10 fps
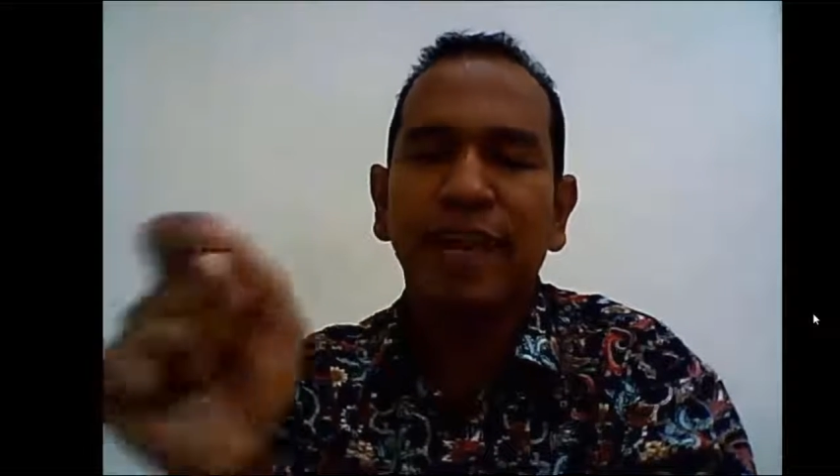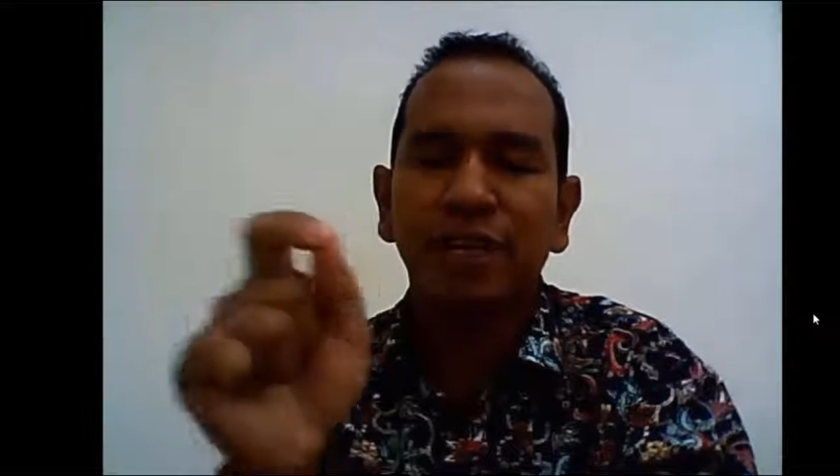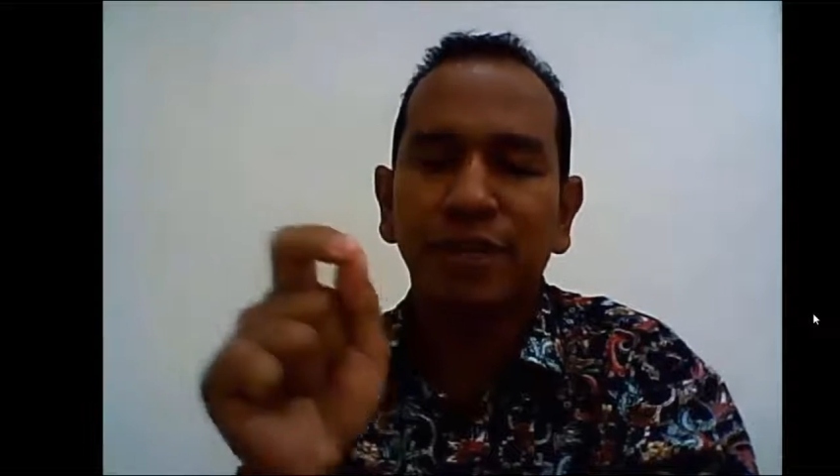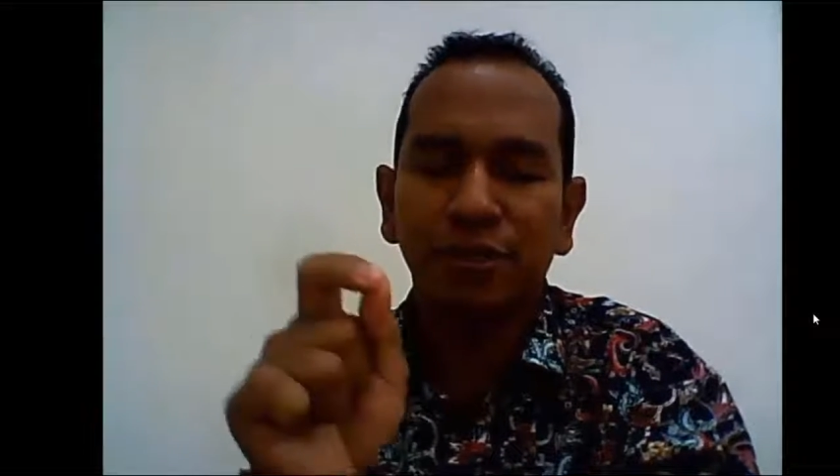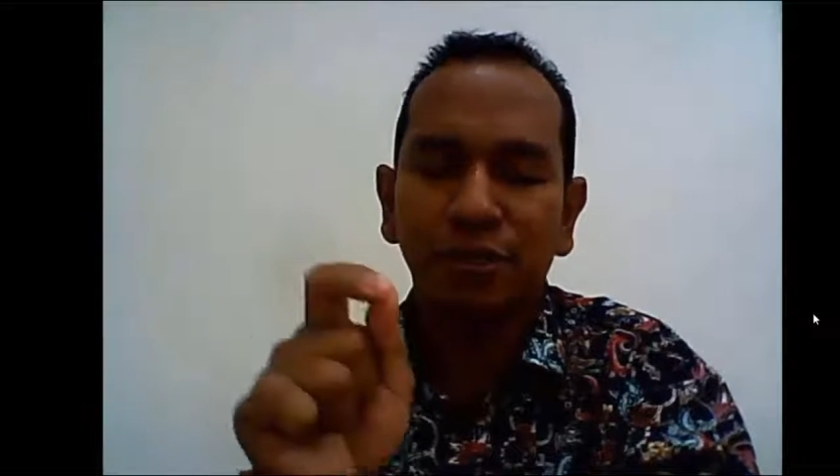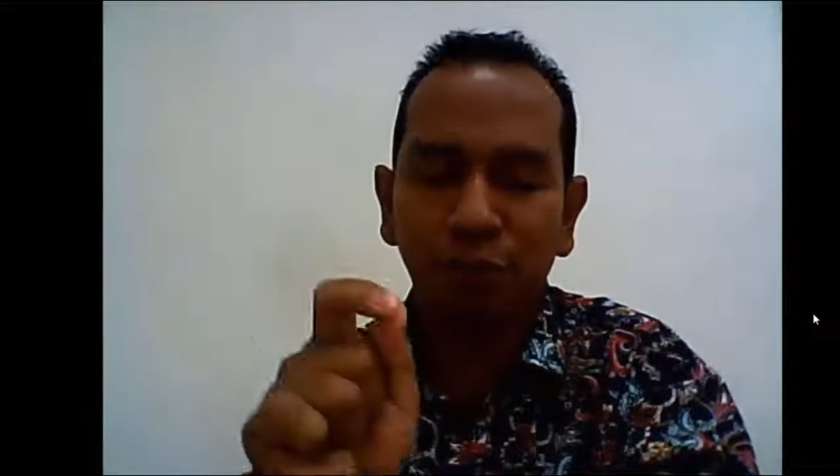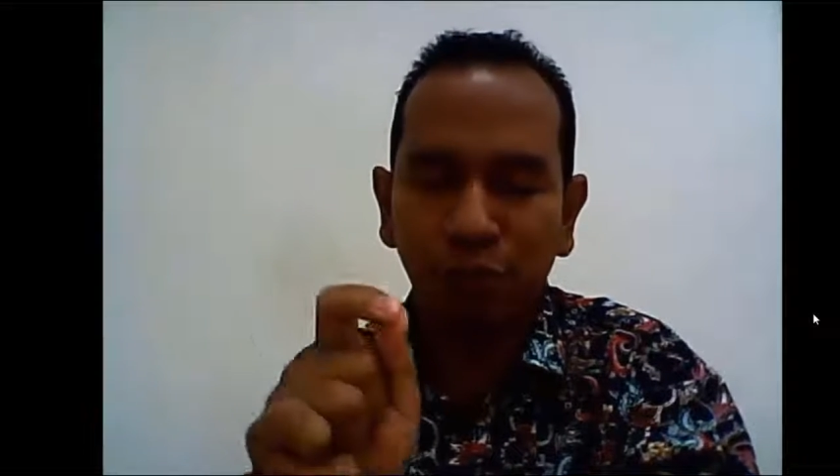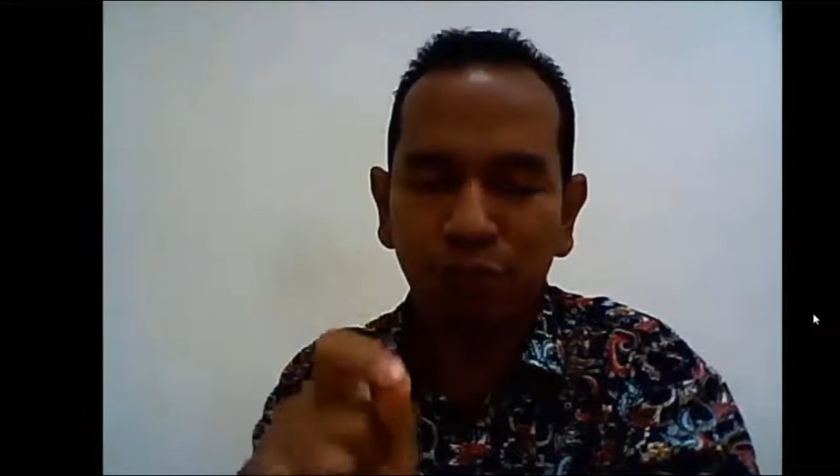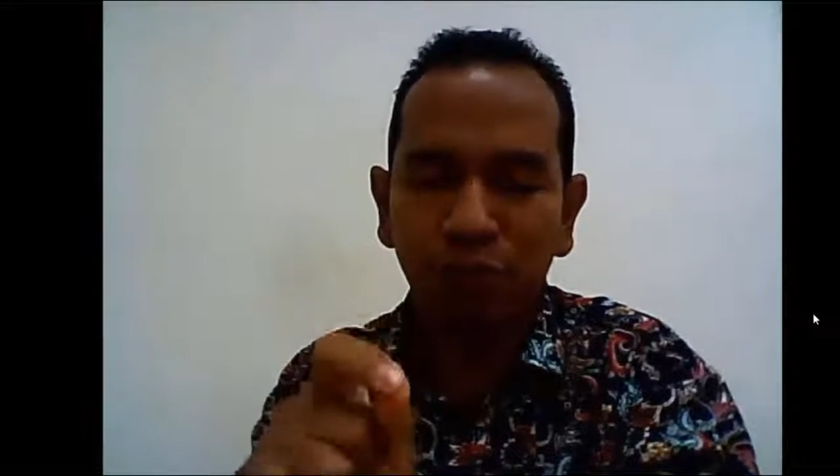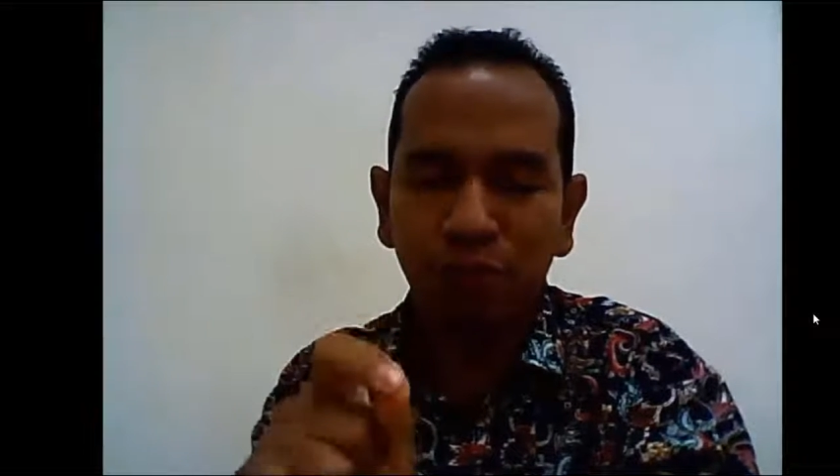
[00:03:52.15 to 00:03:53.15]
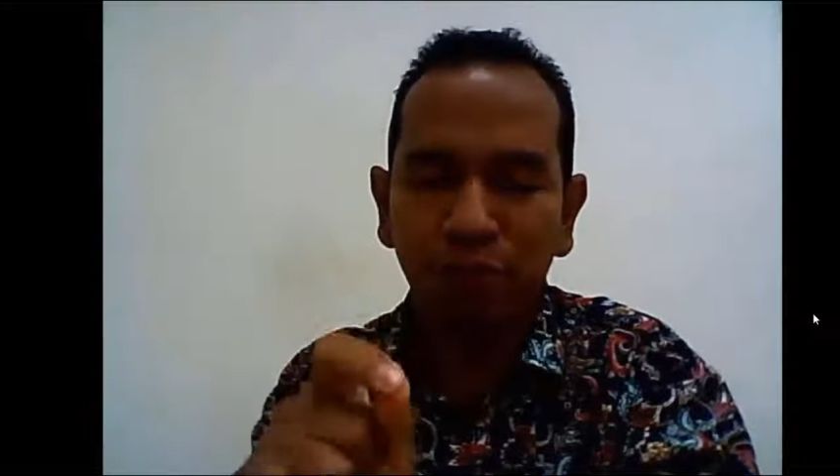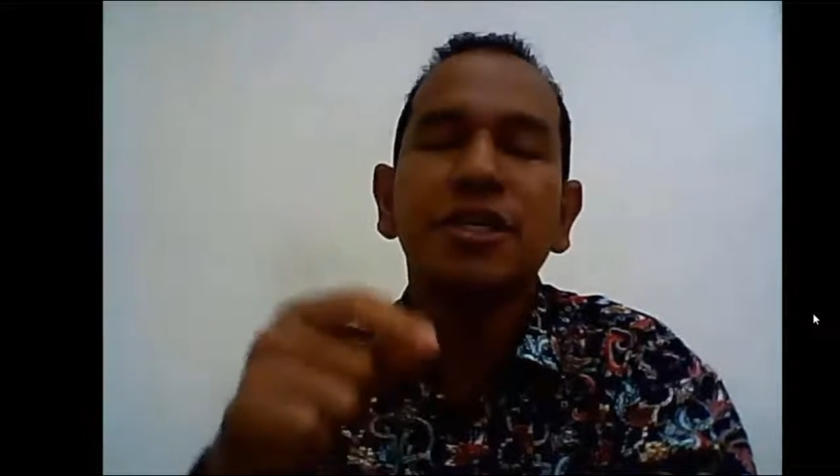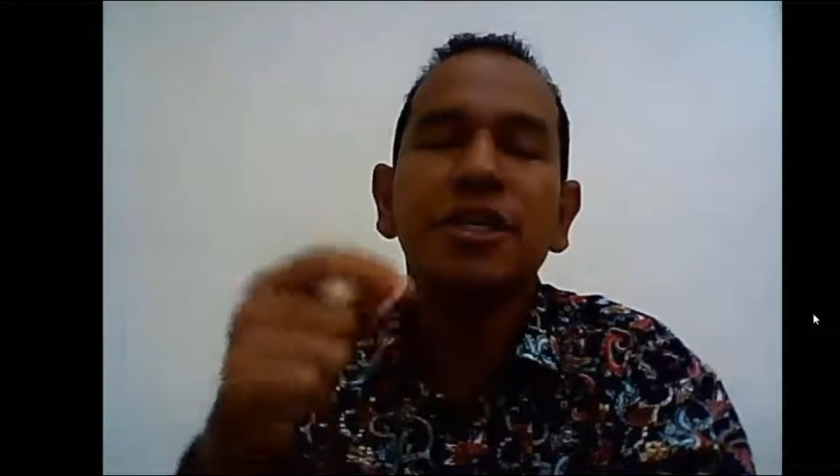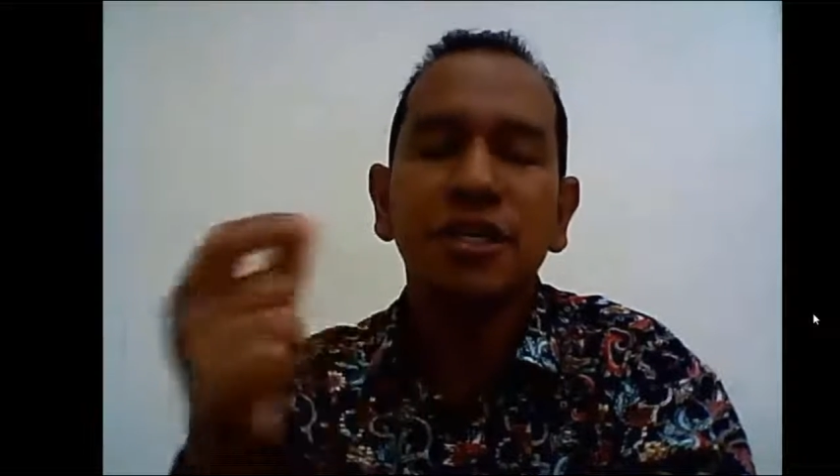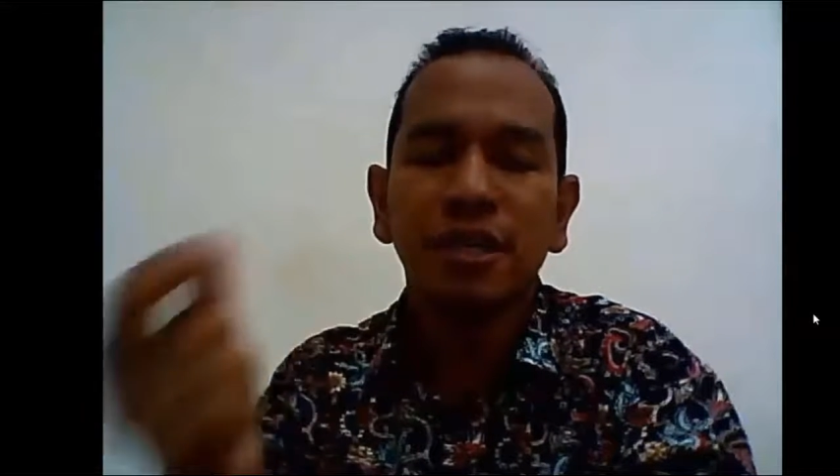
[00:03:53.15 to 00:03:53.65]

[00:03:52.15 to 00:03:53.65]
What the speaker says: and the woman